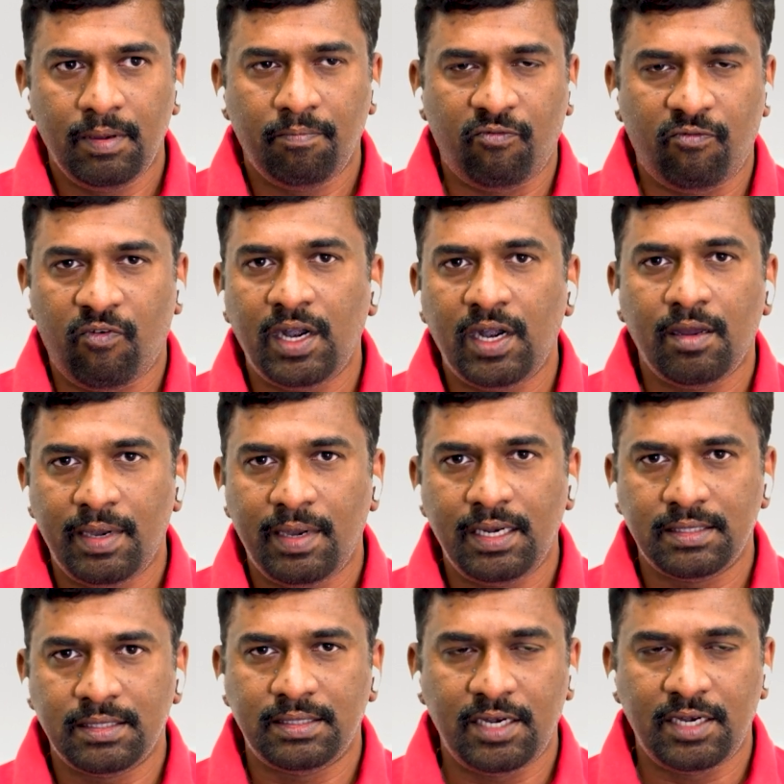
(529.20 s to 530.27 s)

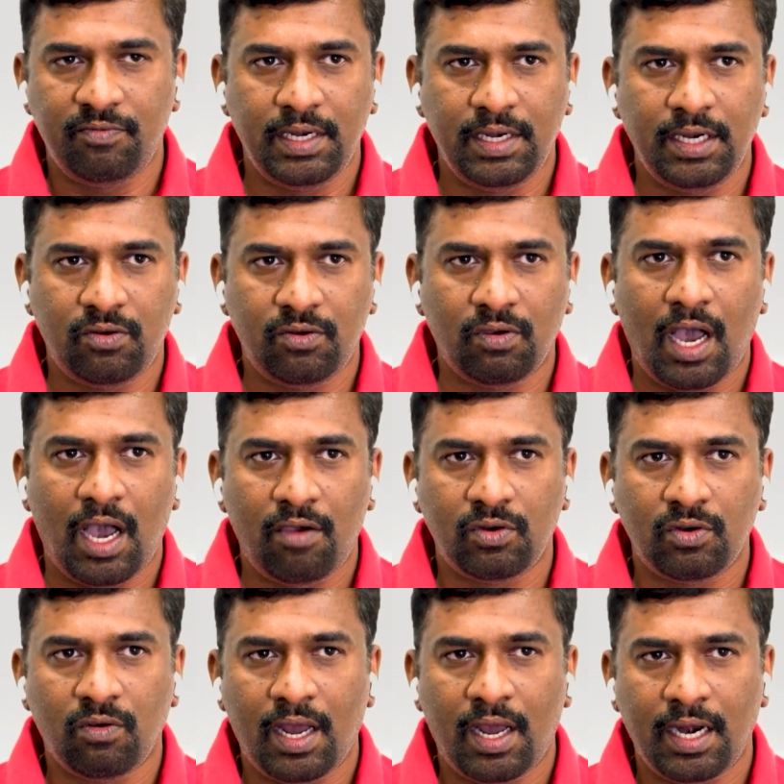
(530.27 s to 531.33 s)
fundamentals that we need to have
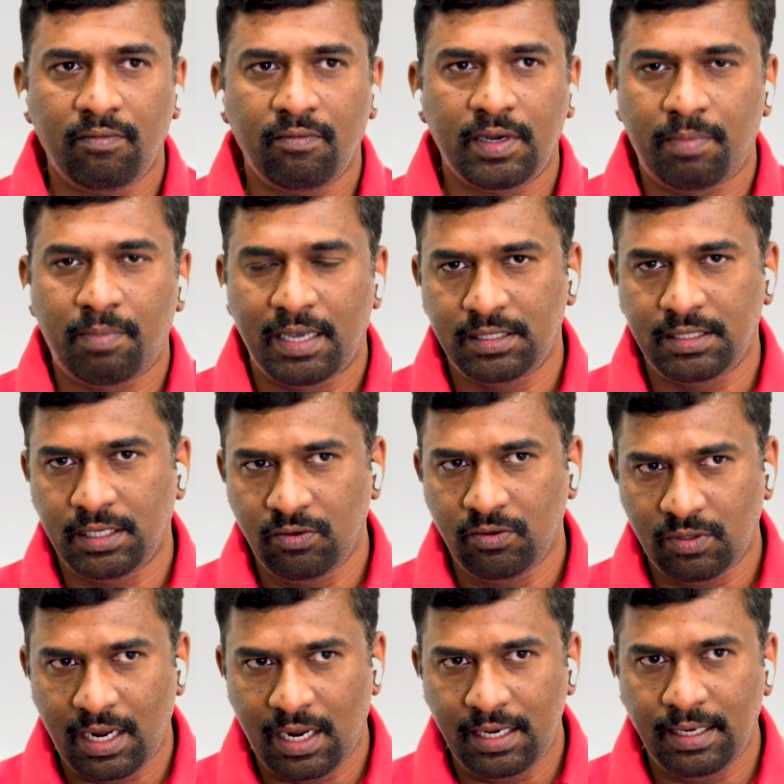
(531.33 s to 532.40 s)
to arrive at plastic
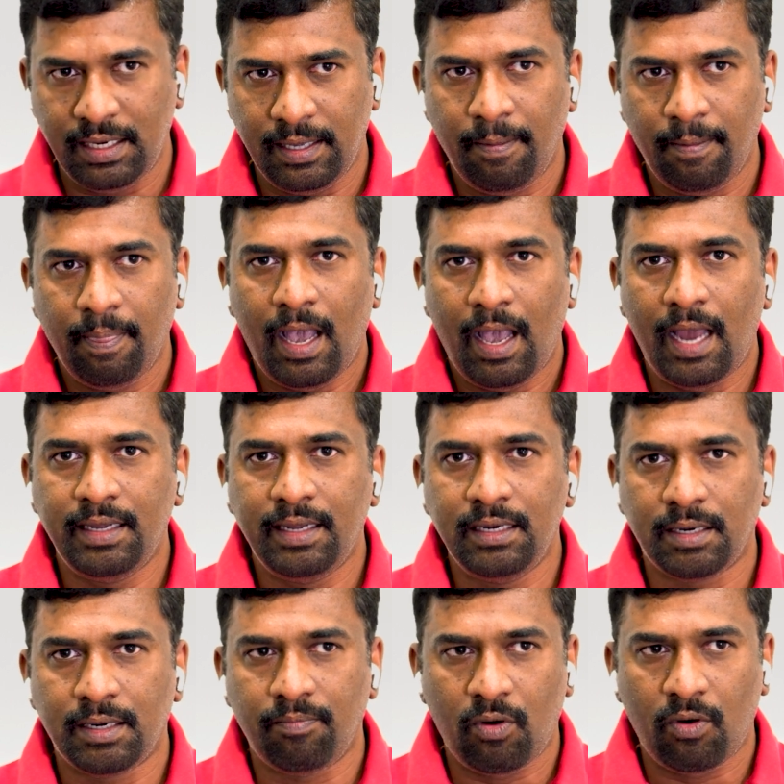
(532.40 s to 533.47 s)
neutrality, and then
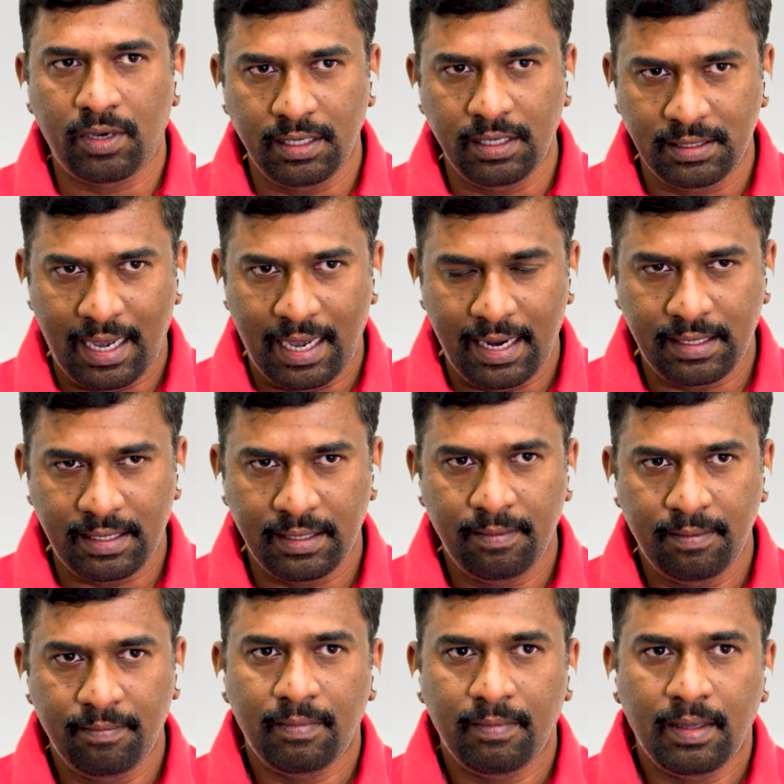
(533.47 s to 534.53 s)
reporting that
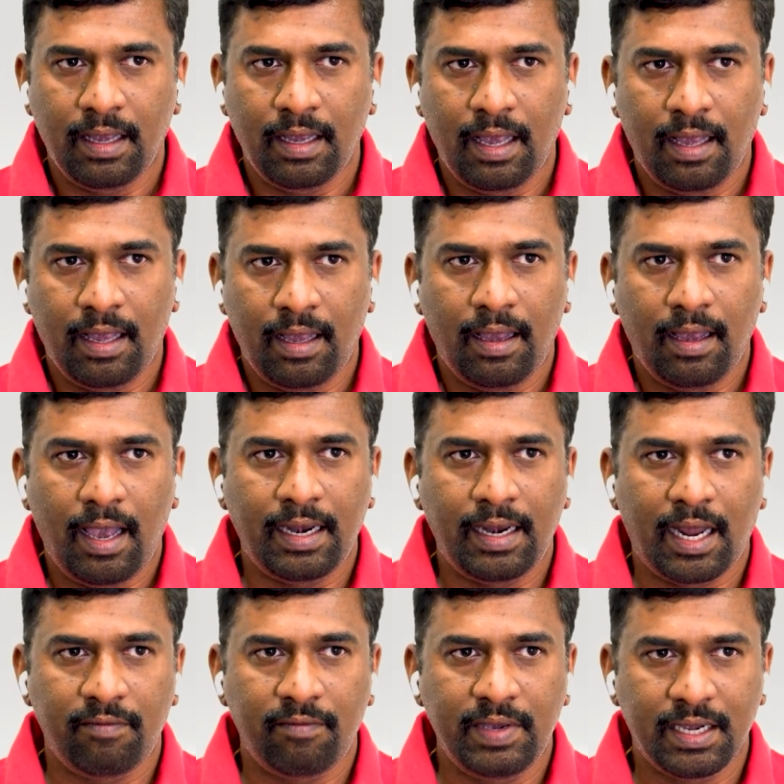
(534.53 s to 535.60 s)
and
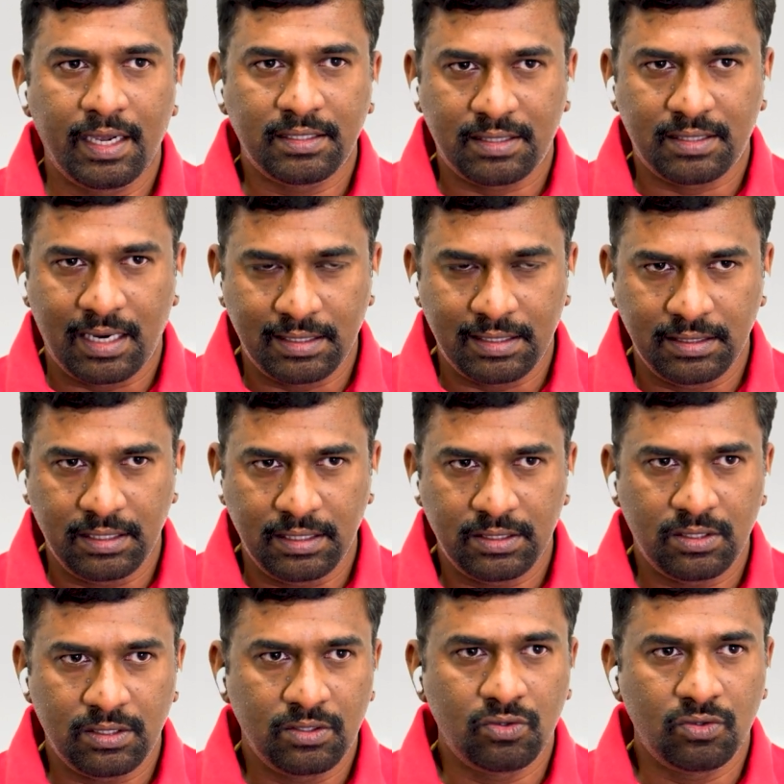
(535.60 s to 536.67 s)
arriving at
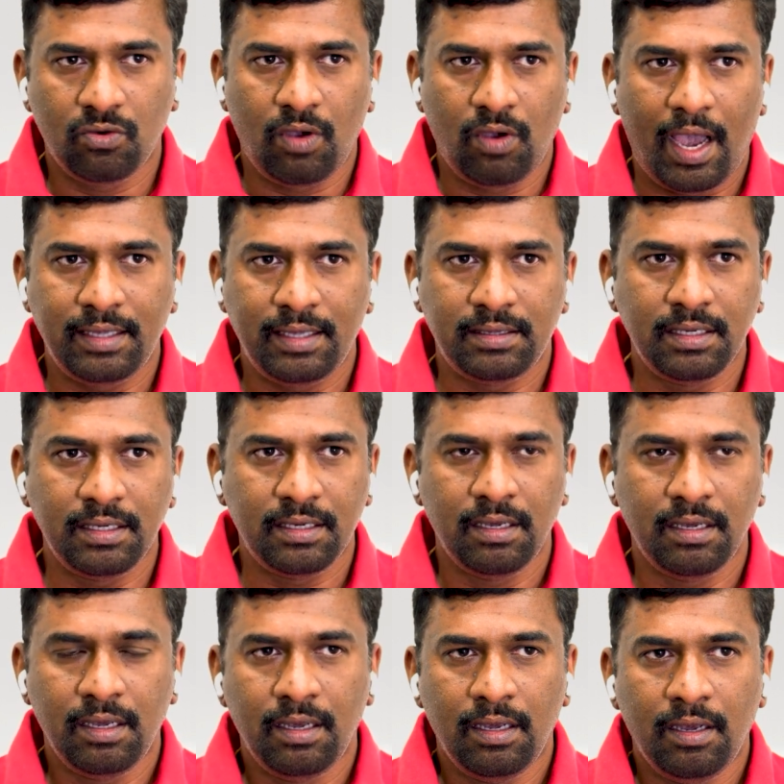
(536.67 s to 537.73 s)
strategies. So I think
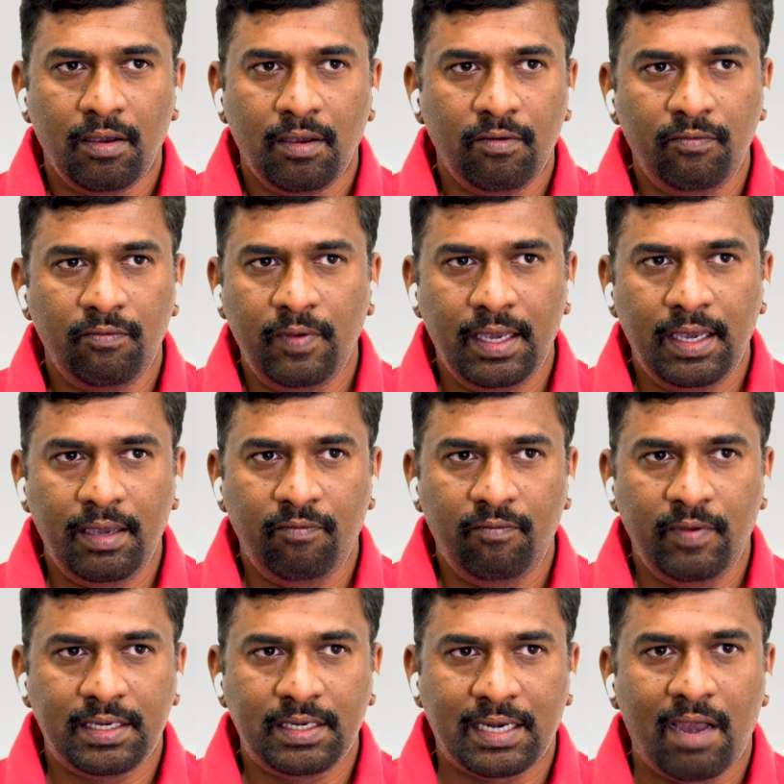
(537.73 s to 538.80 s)

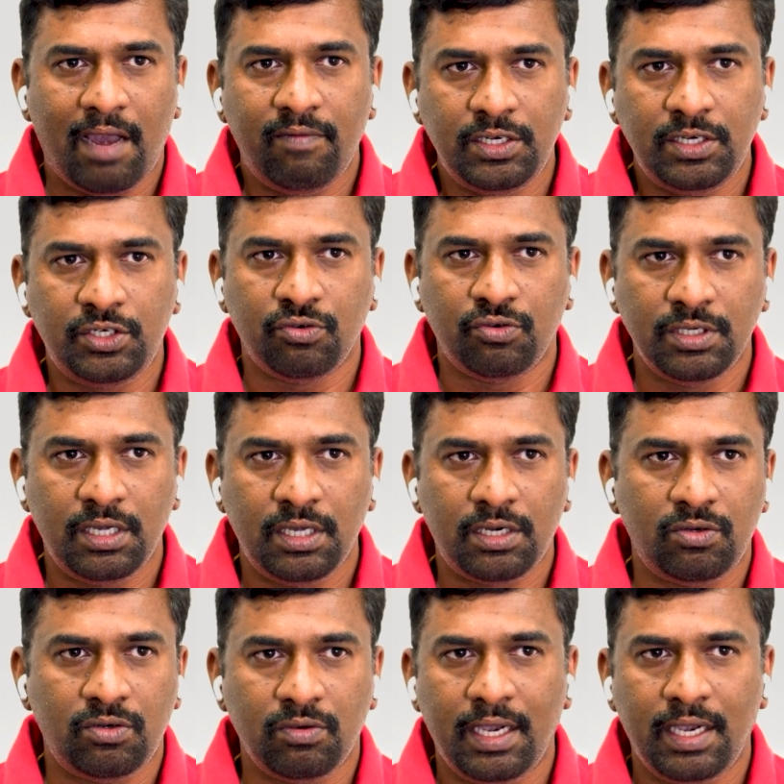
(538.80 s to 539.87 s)
we traveled
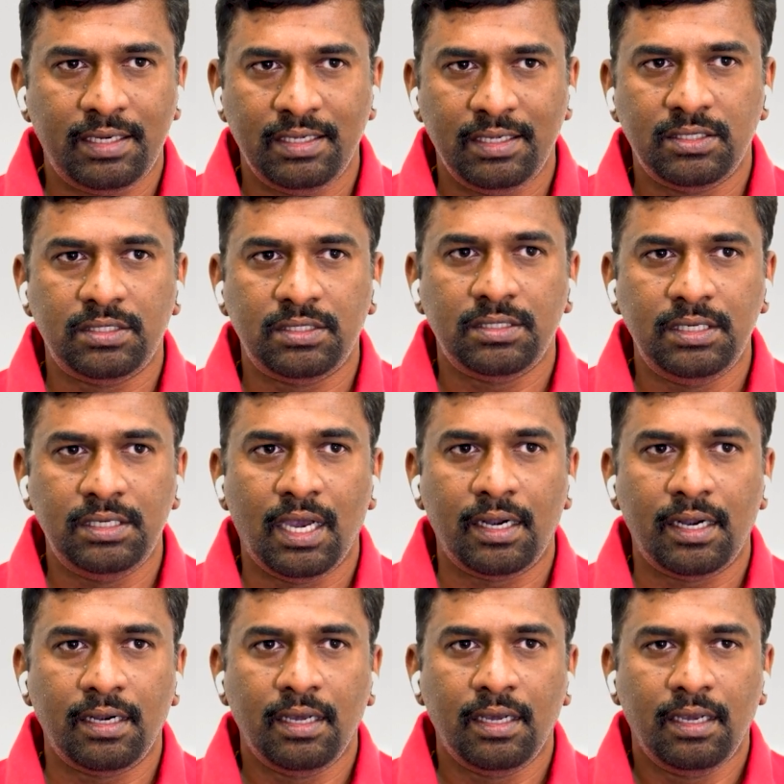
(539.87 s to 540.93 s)
together to get this
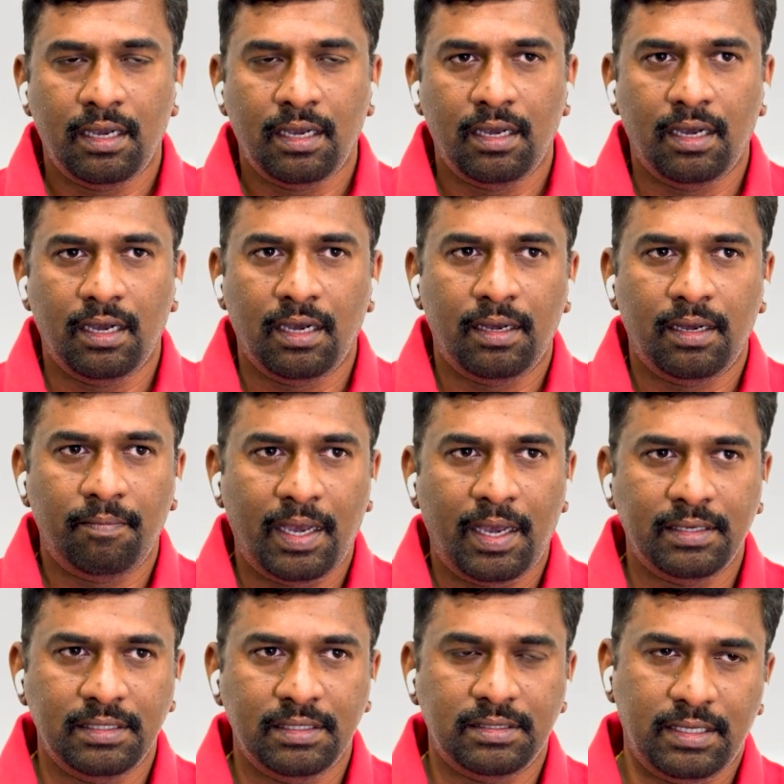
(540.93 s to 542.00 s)
done
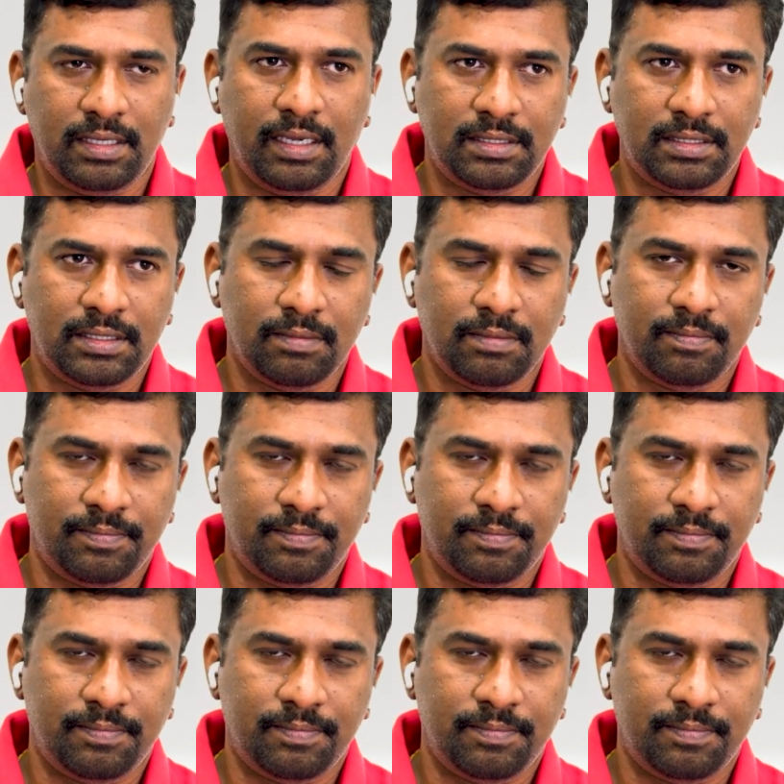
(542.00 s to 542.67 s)
at this stage.